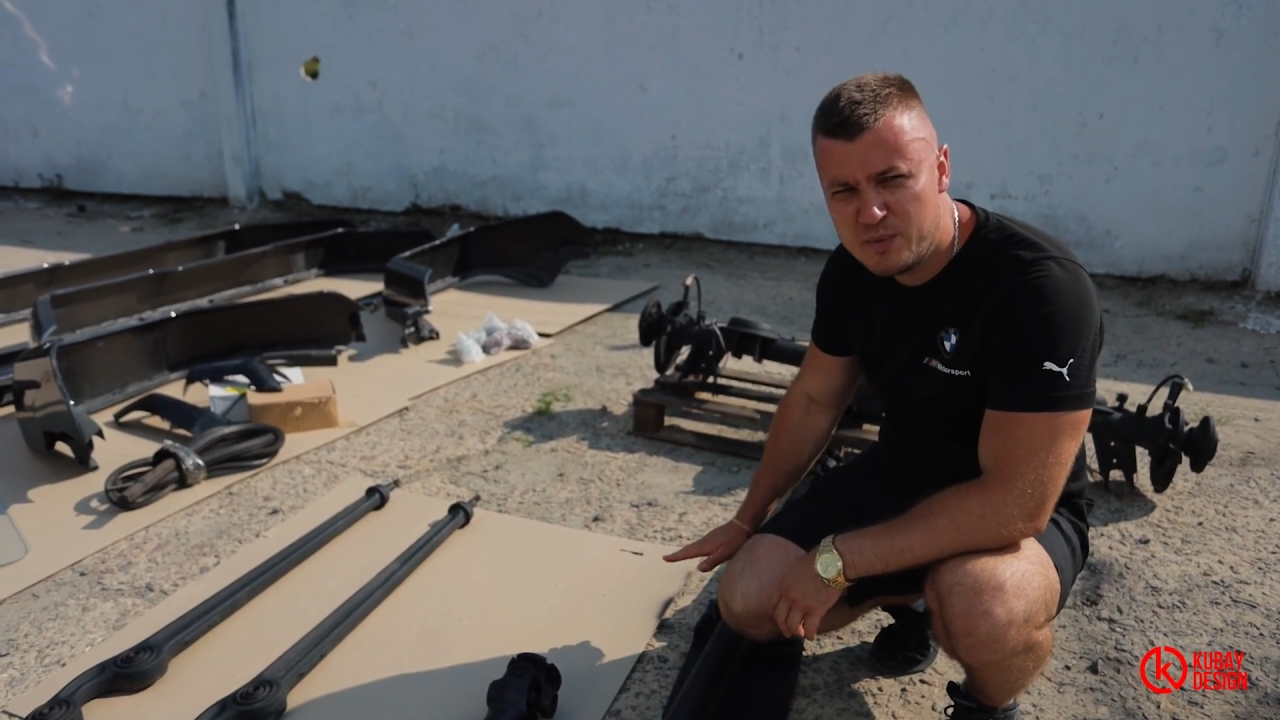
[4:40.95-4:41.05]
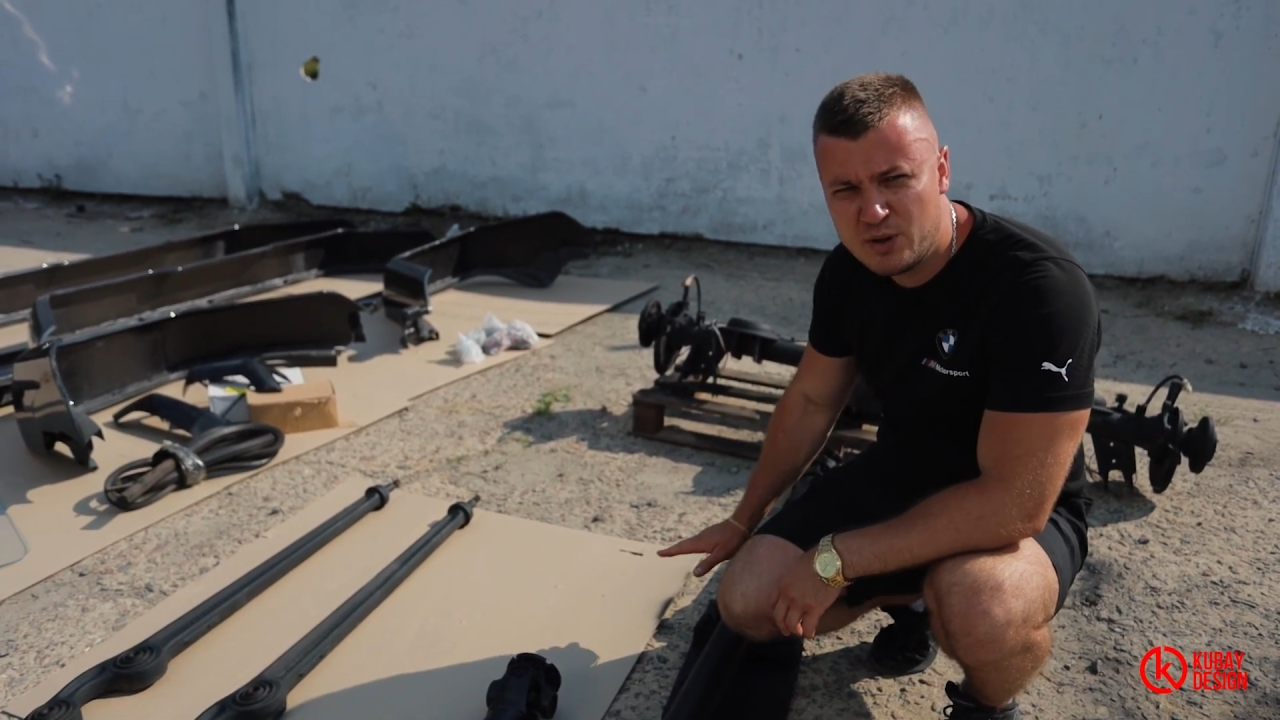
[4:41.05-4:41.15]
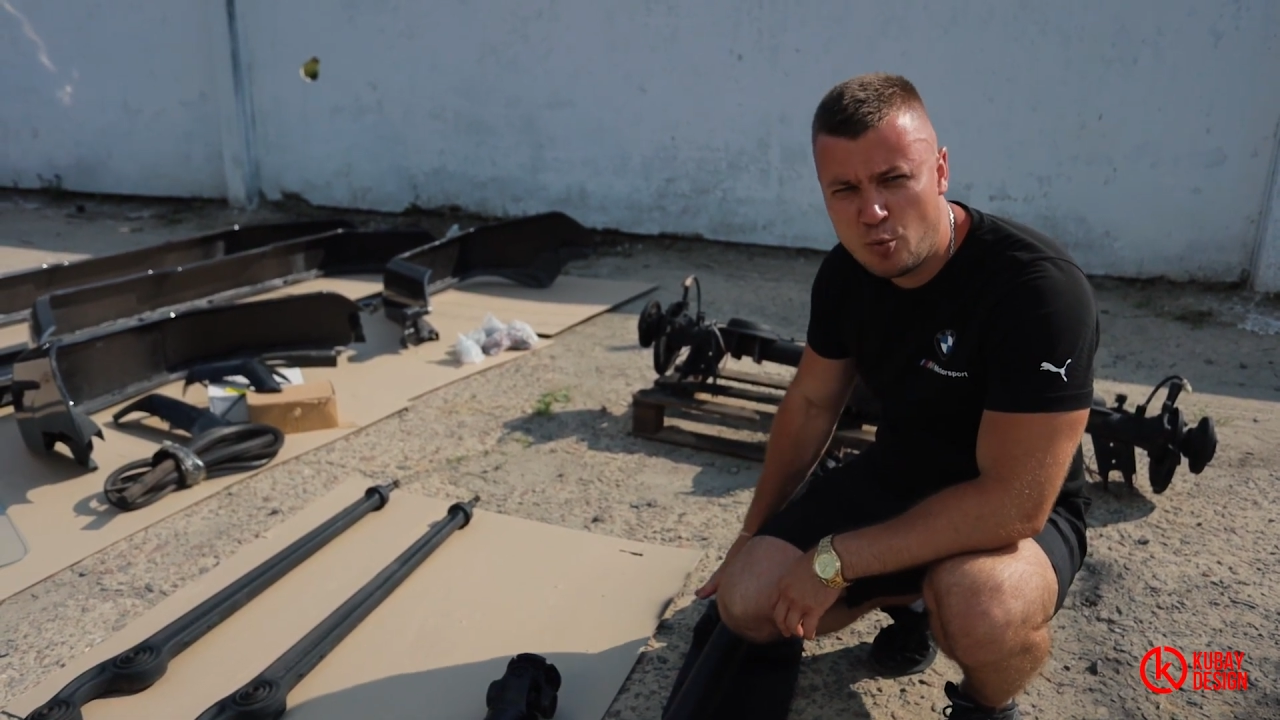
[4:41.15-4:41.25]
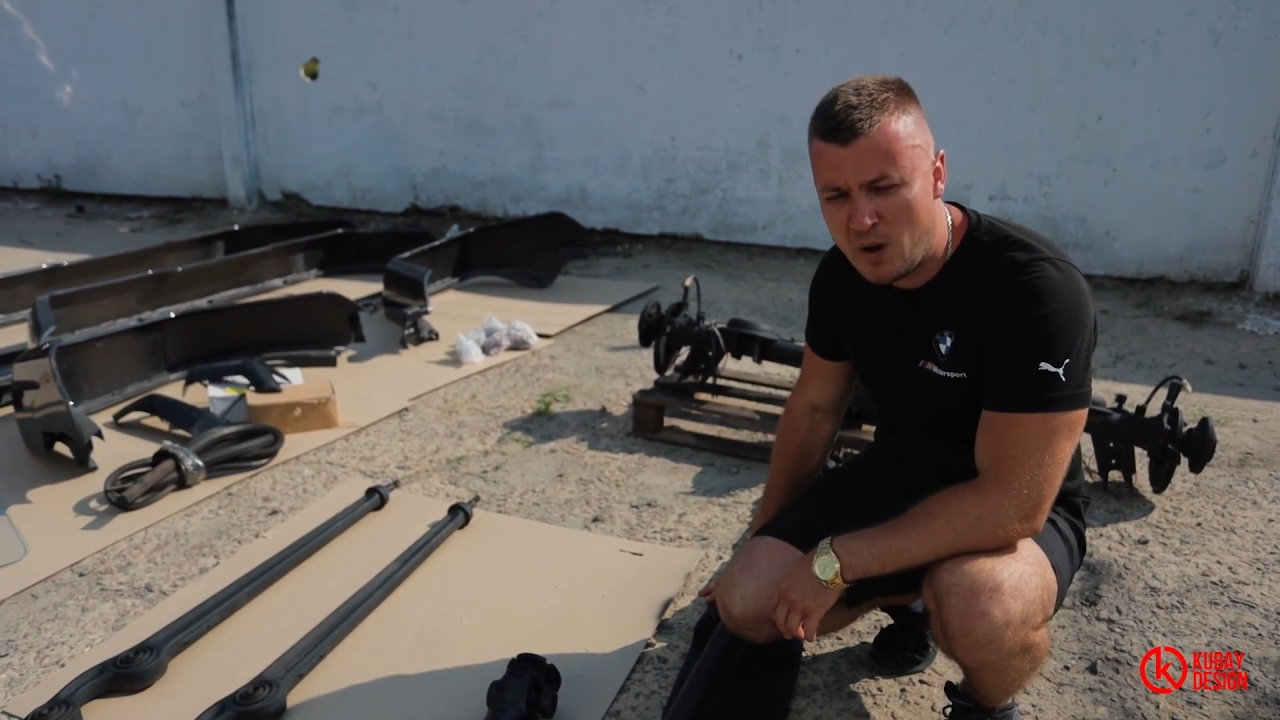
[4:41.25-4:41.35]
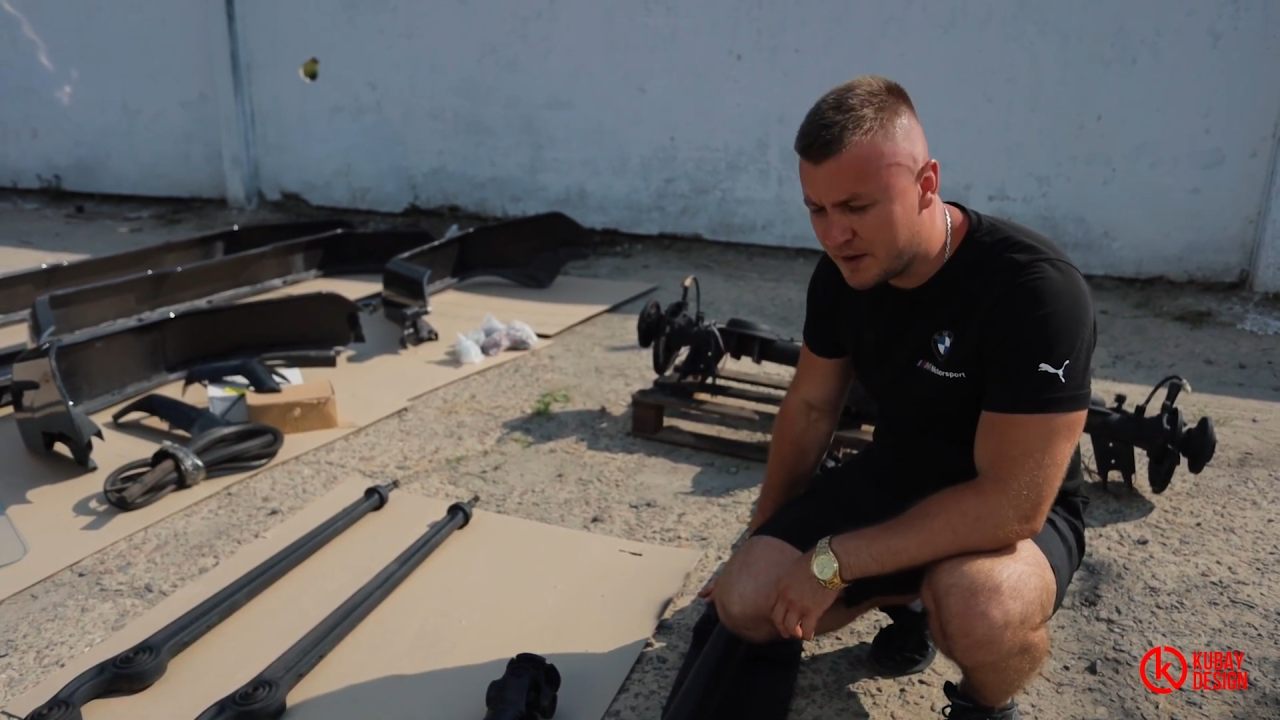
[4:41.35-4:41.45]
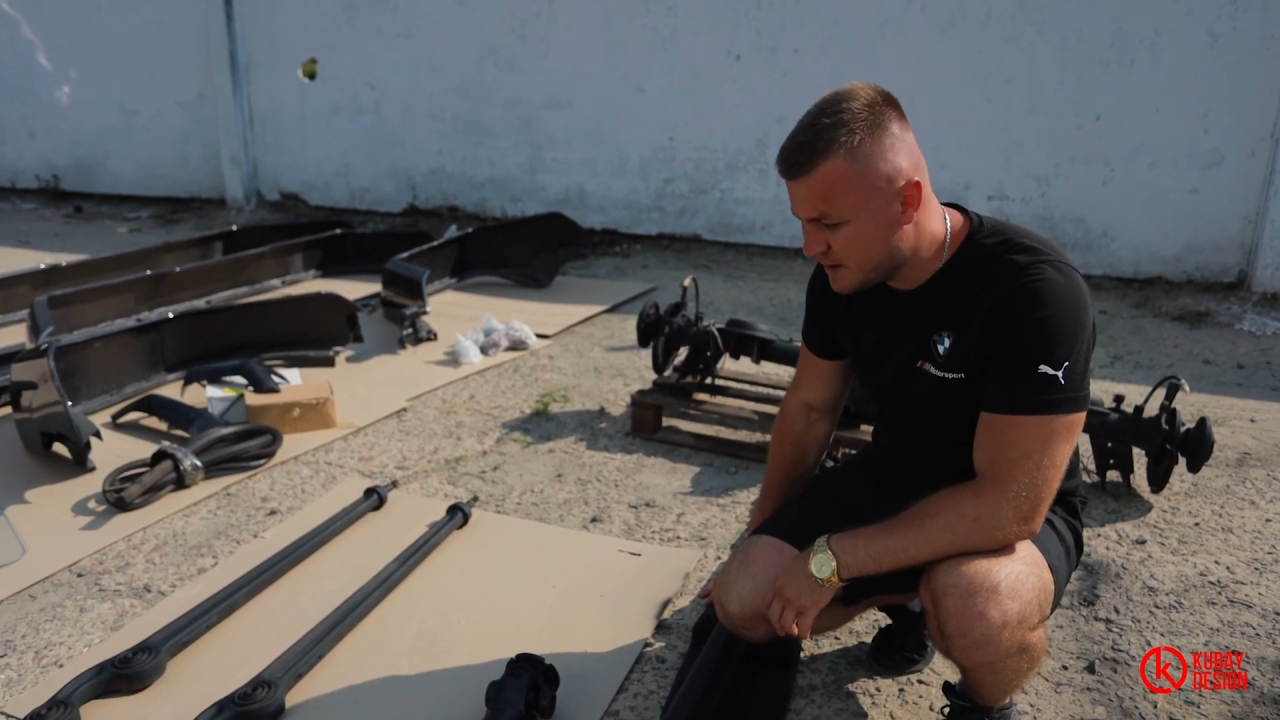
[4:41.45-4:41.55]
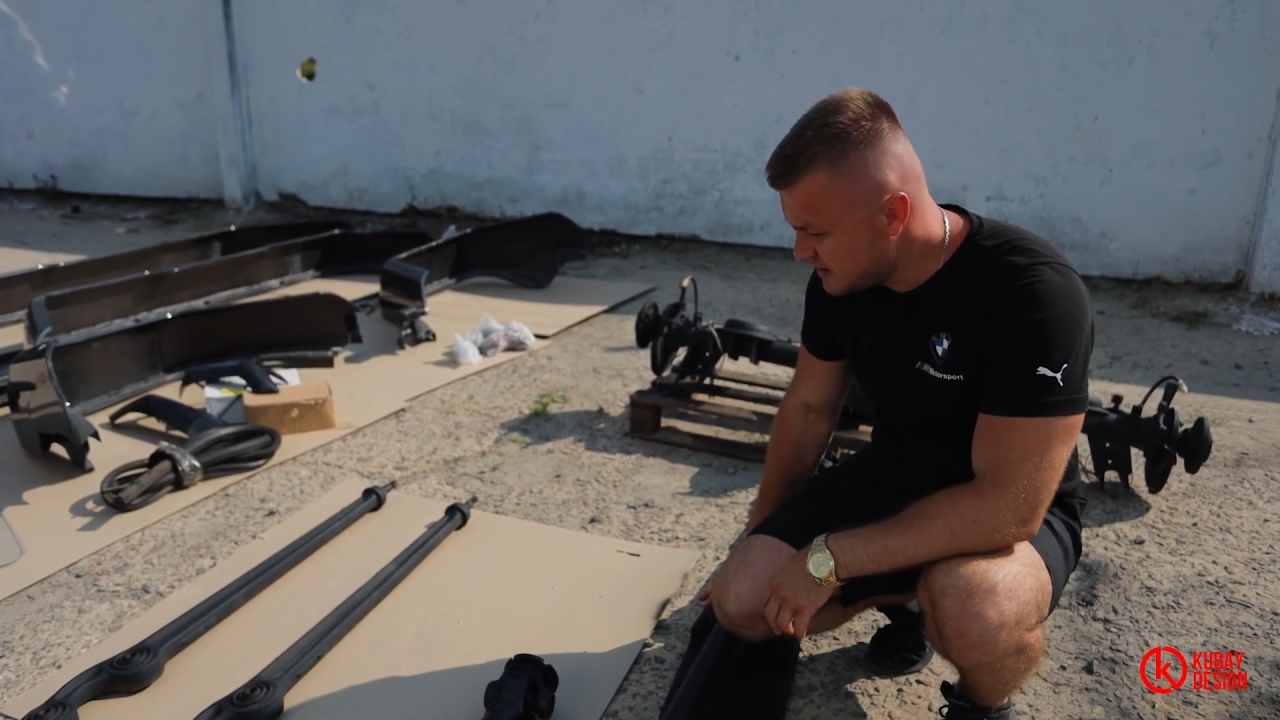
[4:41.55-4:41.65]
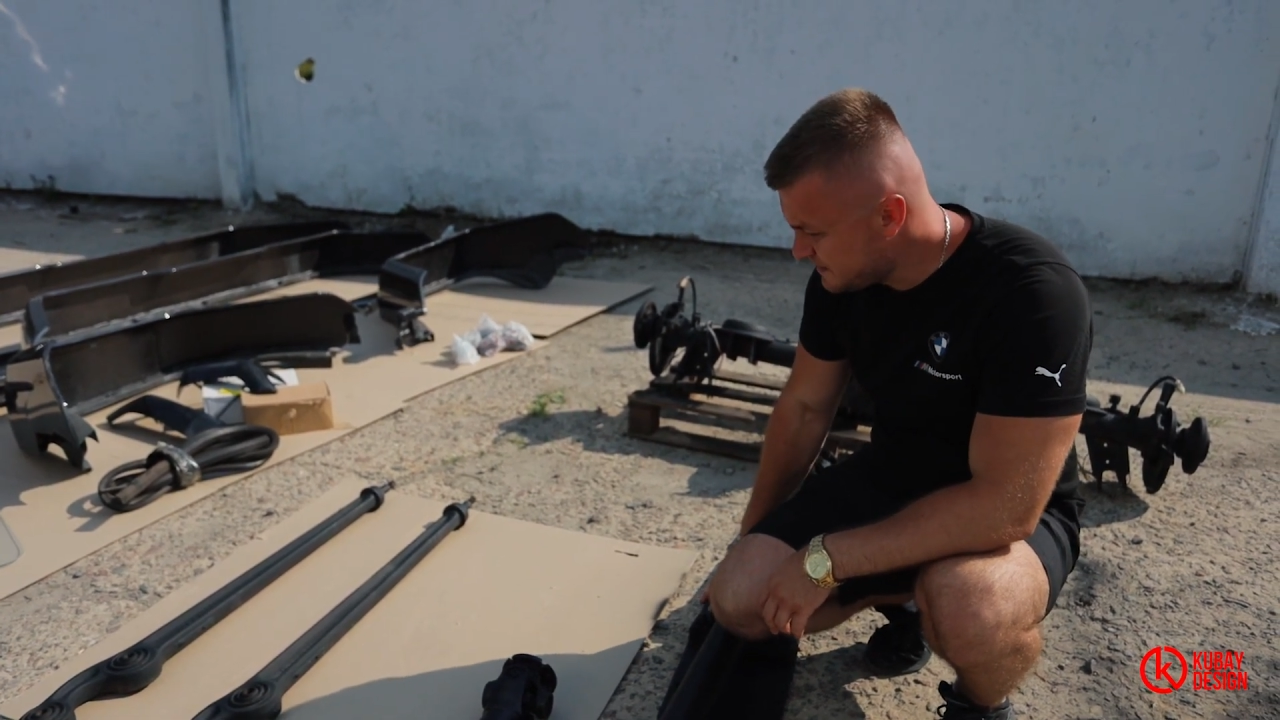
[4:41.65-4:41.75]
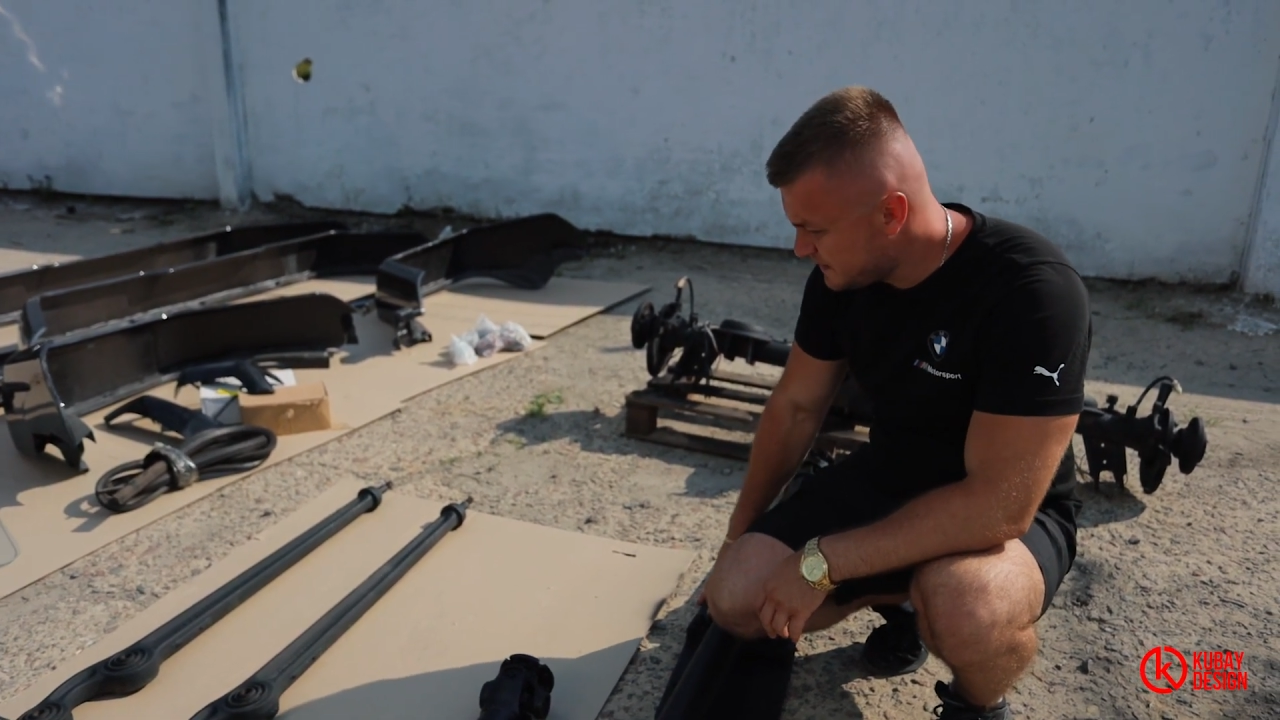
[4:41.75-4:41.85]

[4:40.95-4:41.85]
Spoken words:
middle one.